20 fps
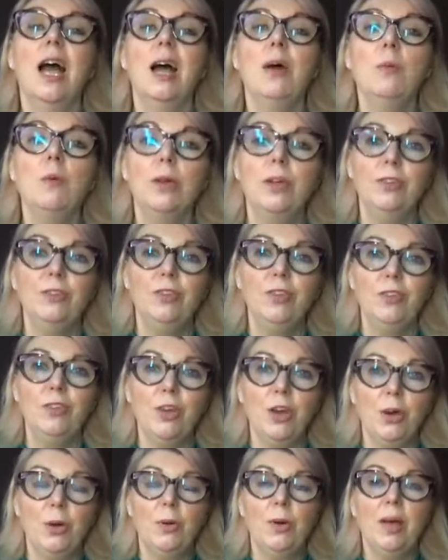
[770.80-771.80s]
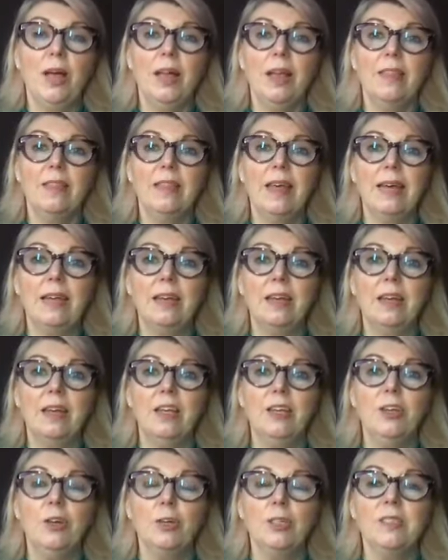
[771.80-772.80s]
I want you to know that
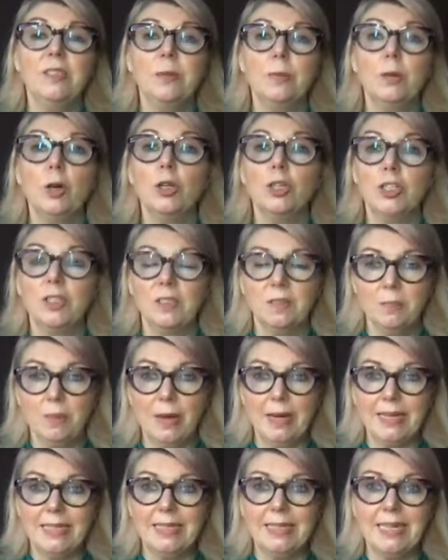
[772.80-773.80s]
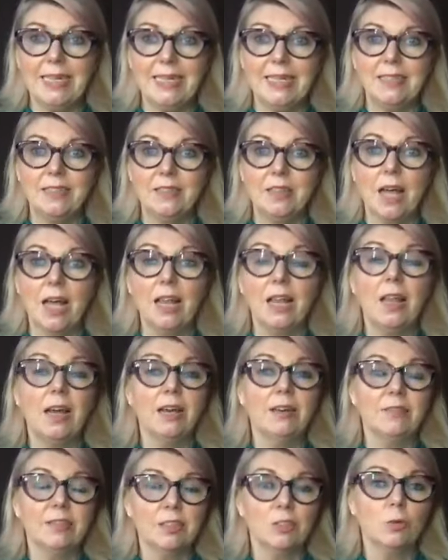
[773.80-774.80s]
your subconscious mind is
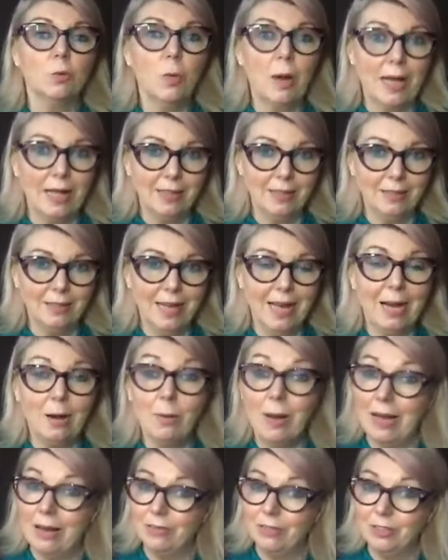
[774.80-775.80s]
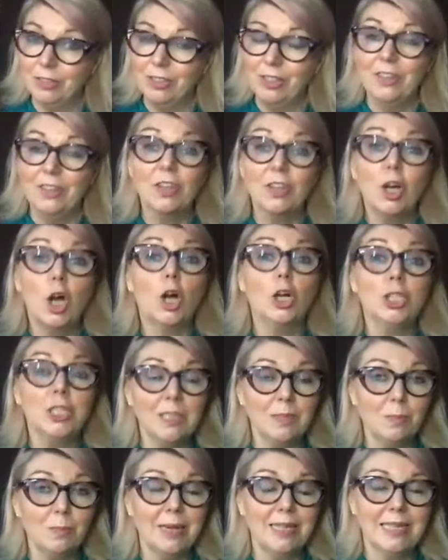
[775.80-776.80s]
alive and well. However, the
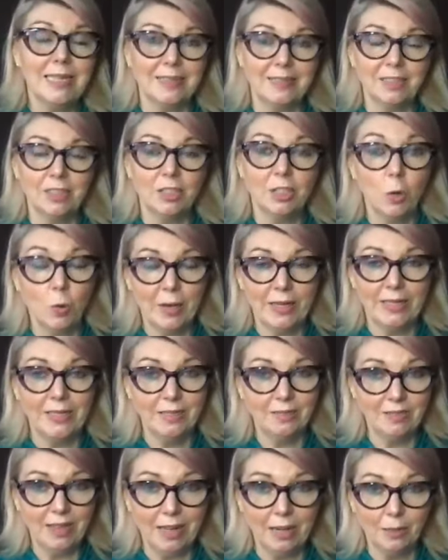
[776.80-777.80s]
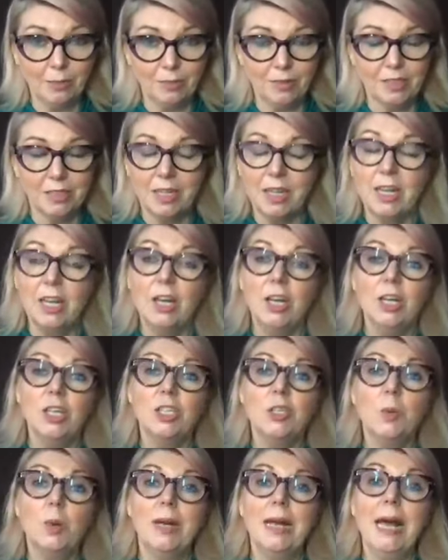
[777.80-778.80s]
conscious mind hasn't quite developed.
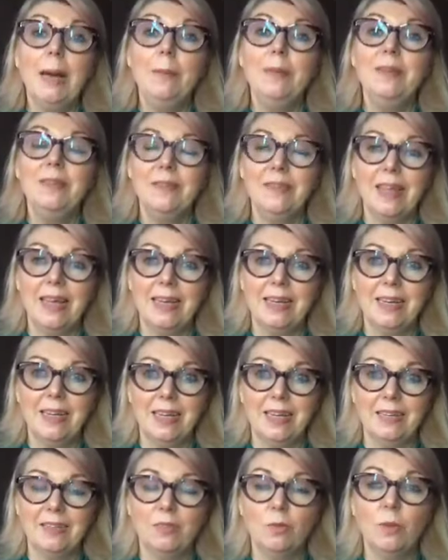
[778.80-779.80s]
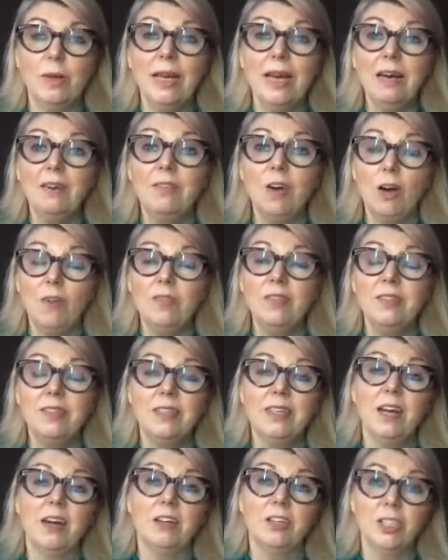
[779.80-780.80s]
So what happens then is we have
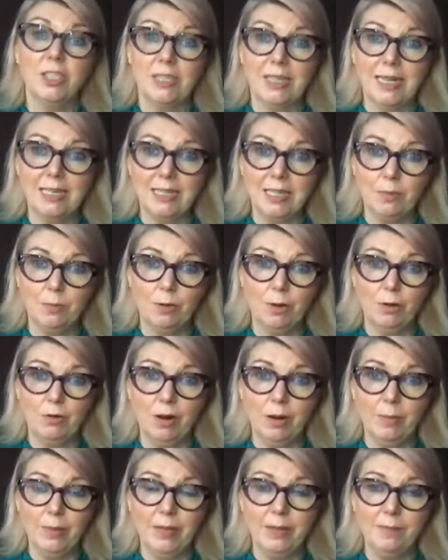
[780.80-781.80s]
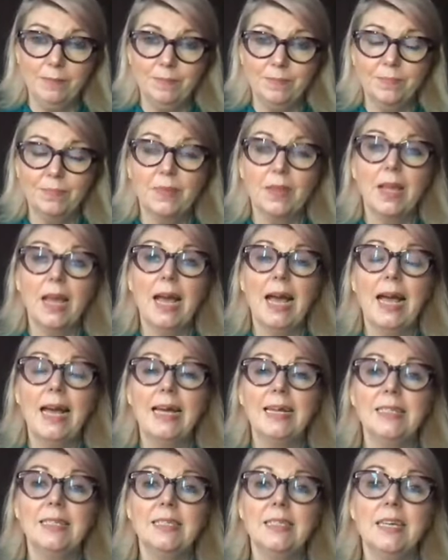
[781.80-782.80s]
obviously our genetic programming,
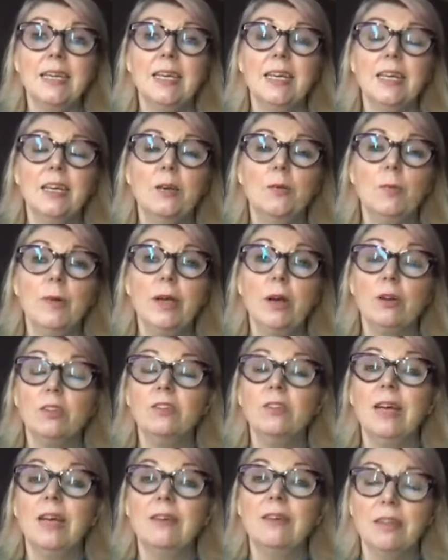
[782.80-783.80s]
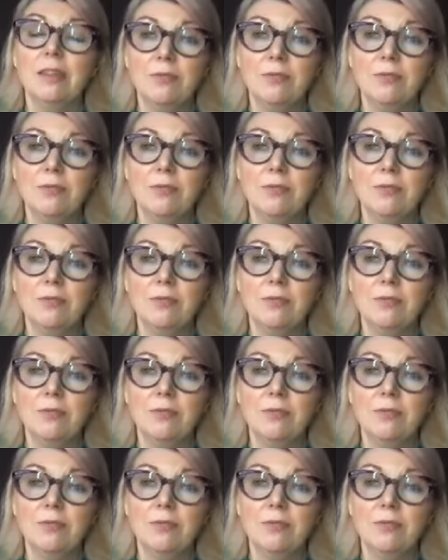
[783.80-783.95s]
and we also have